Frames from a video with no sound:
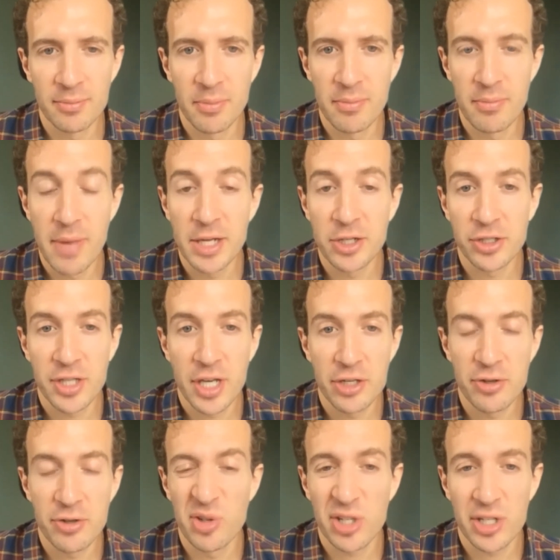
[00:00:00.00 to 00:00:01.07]
major
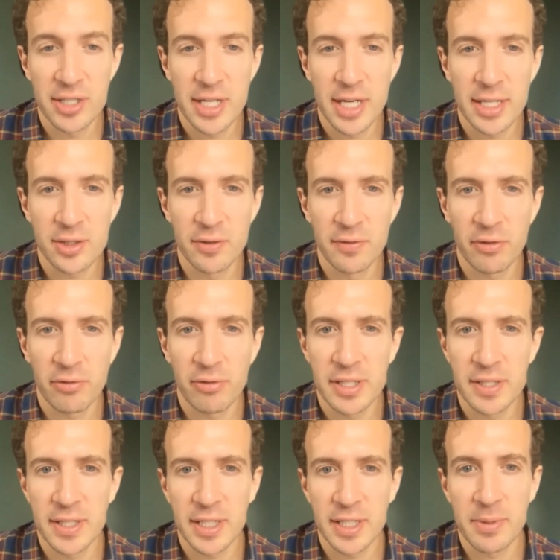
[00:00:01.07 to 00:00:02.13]
surgery which can take sort of 3 to
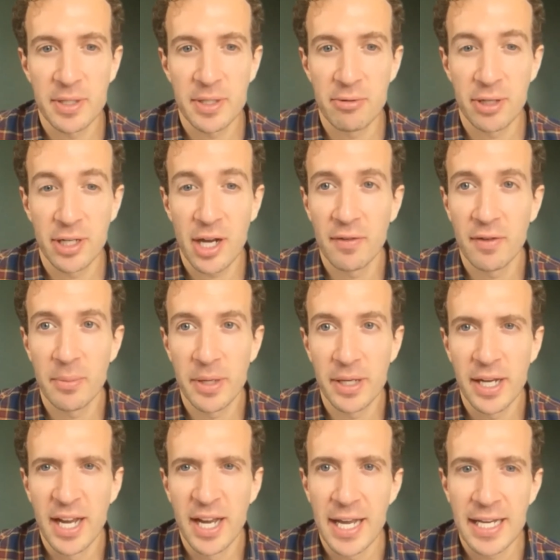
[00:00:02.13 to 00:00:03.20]
6 months to recover, but
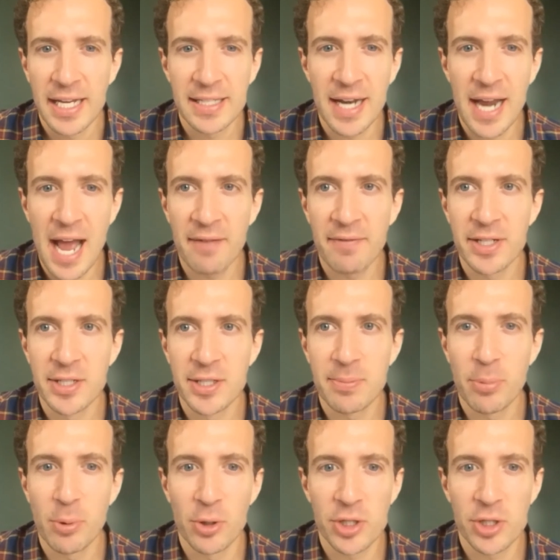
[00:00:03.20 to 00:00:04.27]
he's an avid
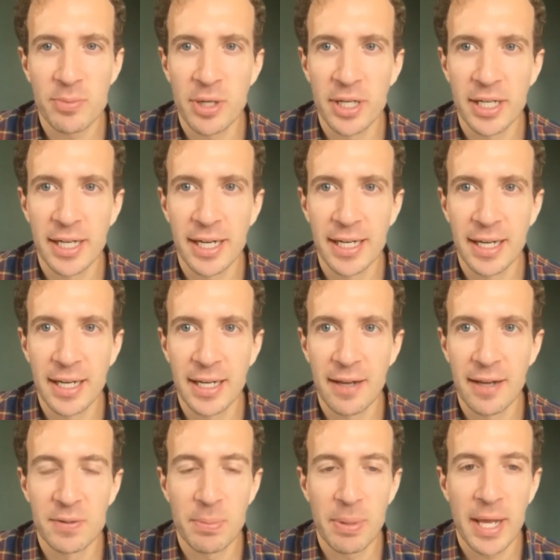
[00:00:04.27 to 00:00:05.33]
sportsman and he
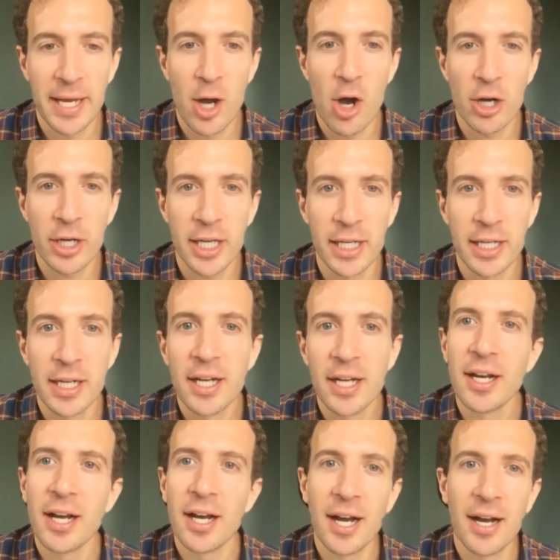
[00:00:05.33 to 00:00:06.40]
loves playing hockey.
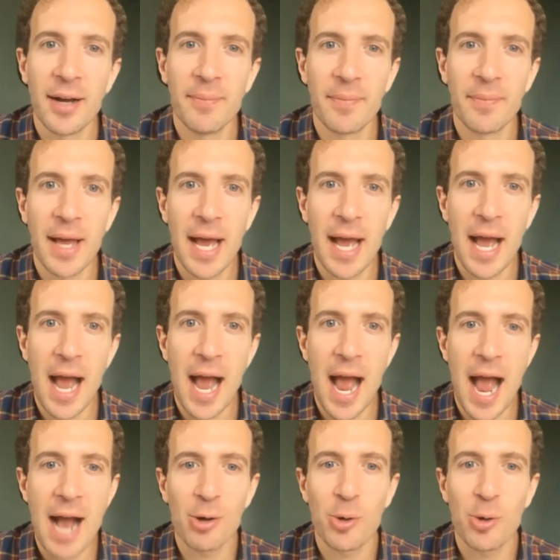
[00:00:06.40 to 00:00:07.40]
How